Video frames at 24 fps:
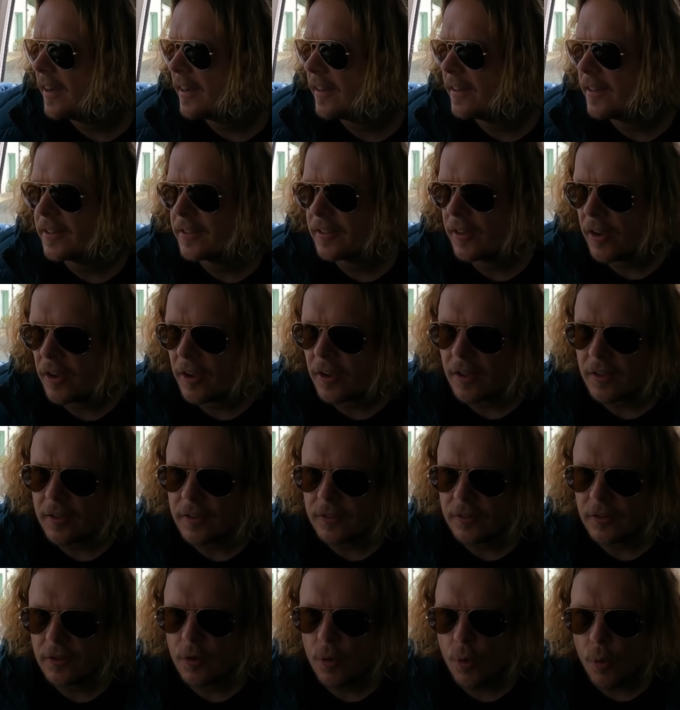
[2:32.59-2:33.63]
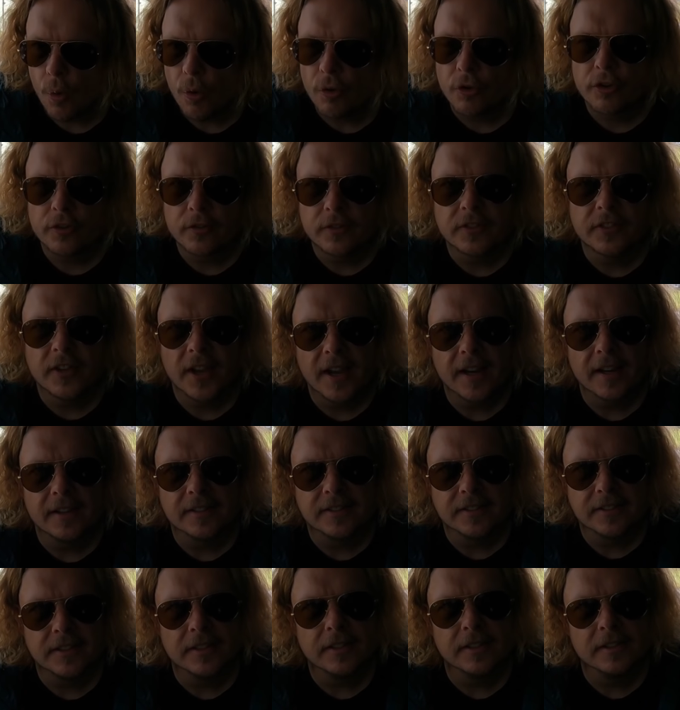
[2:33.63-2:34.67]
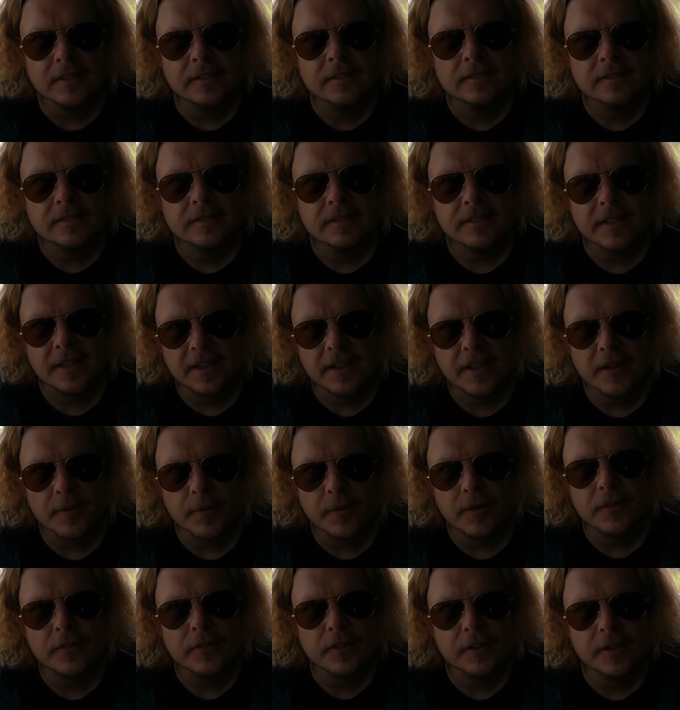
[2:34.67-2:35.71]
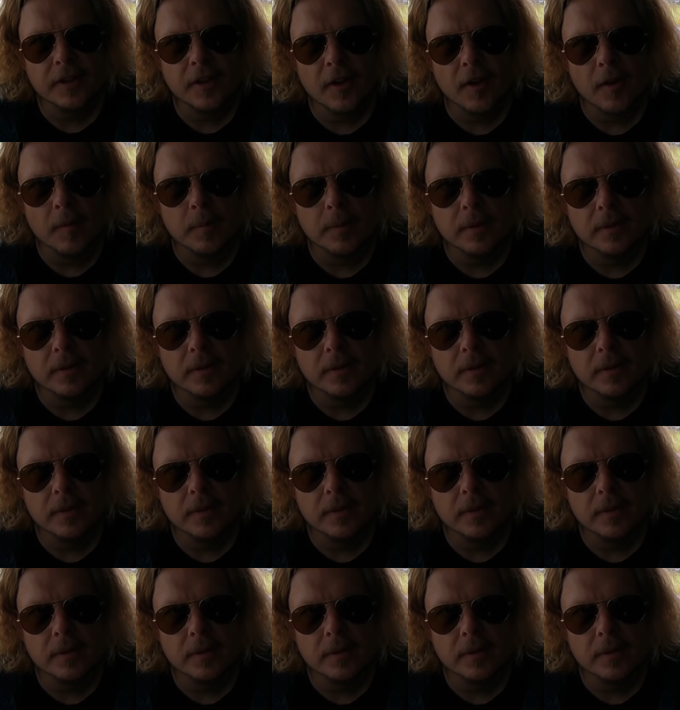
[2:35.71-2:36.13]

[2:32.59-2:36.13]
And it's like there's a quarter of a tank still in there when I filled it up.